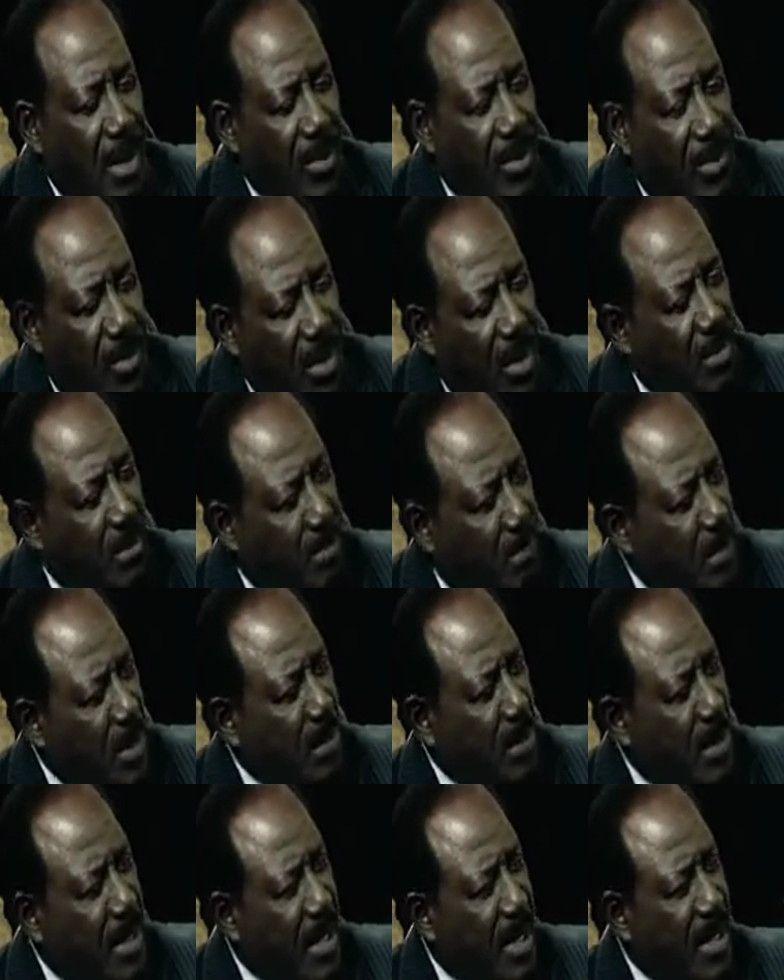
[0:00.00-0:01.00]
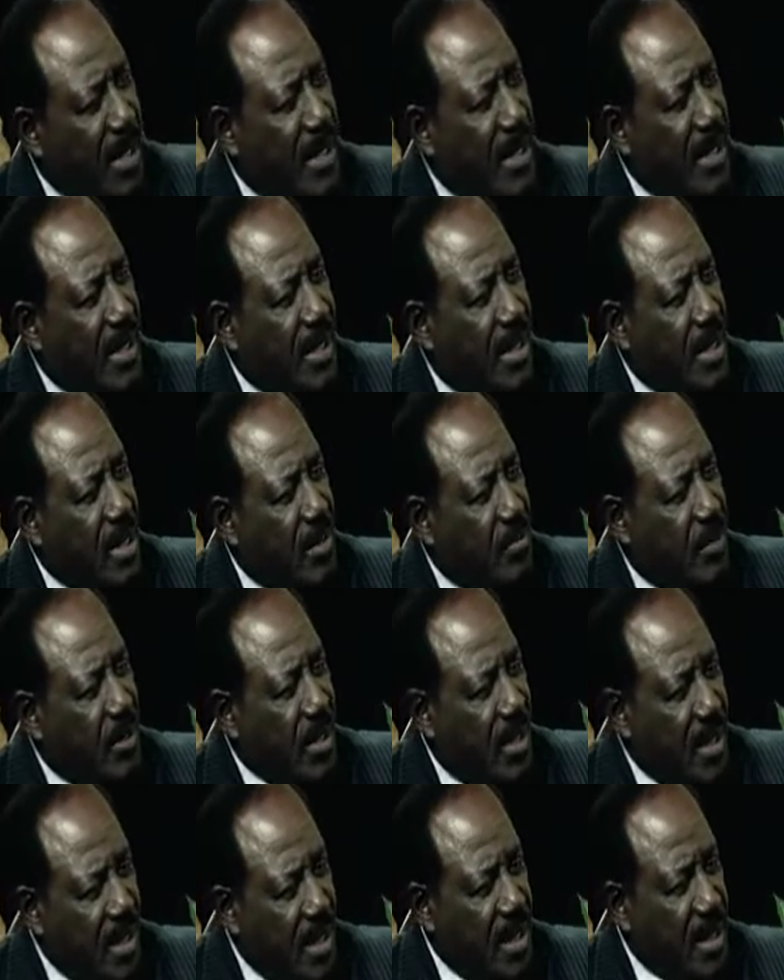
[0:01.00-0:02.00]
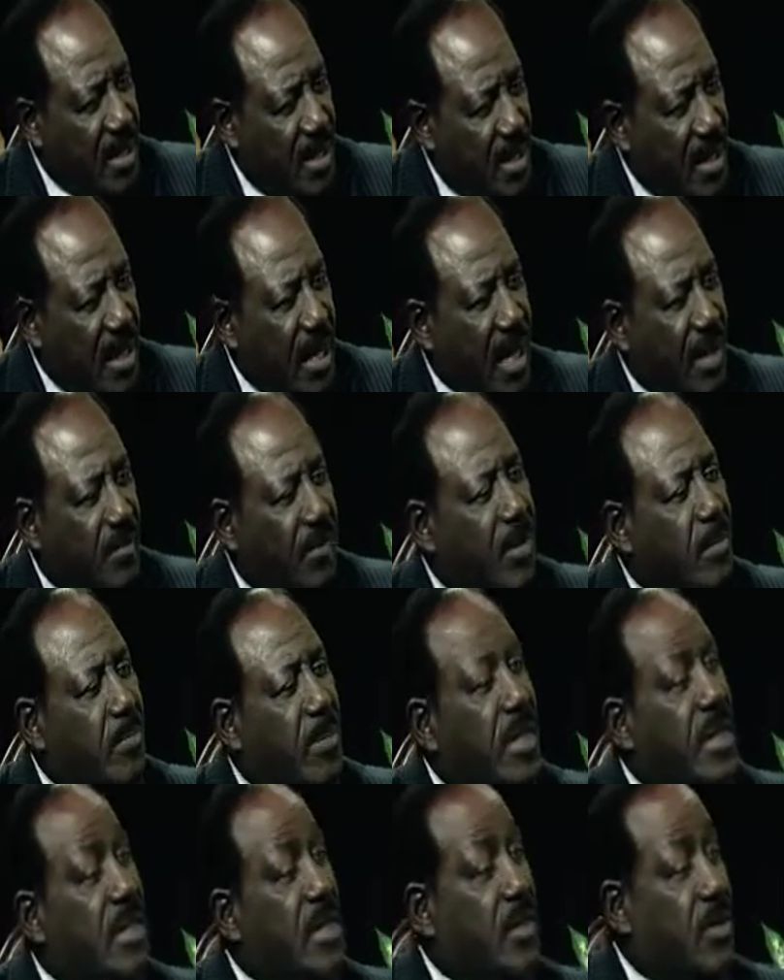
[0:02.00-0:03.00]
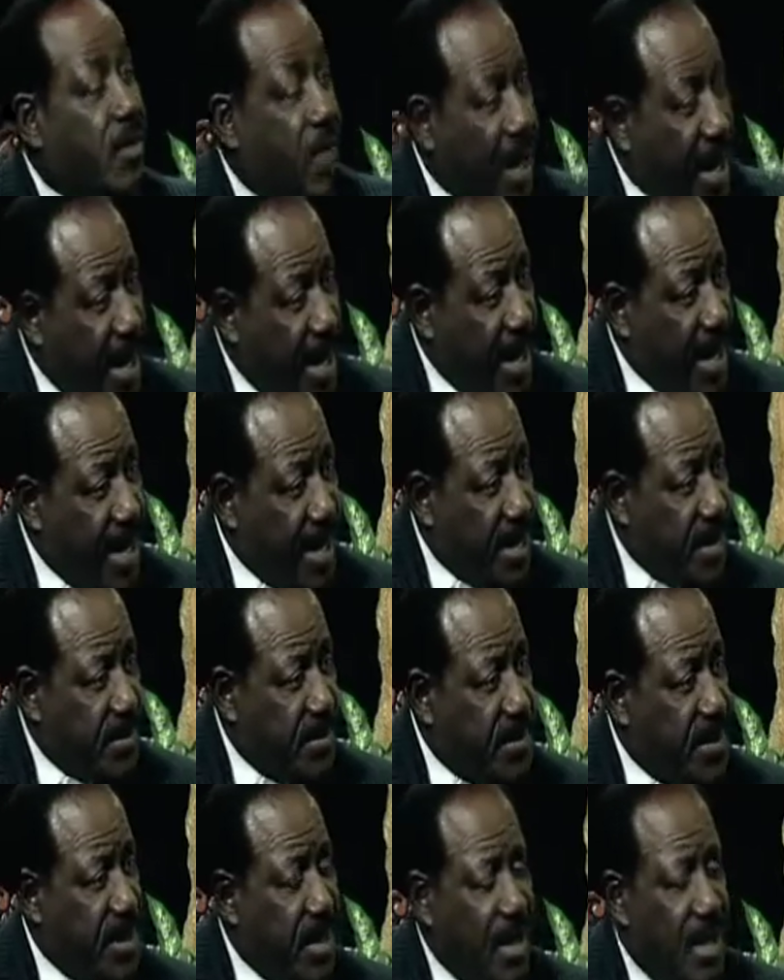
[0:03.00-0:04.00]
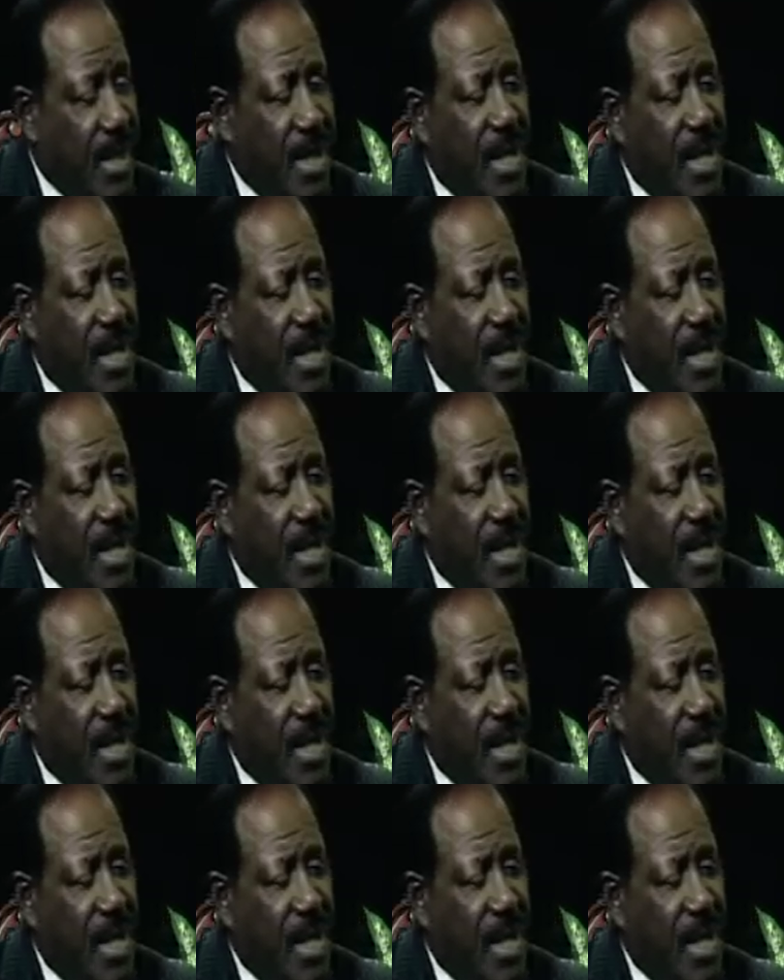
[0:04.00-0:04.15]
some people that are in the country illegally have committed crimes.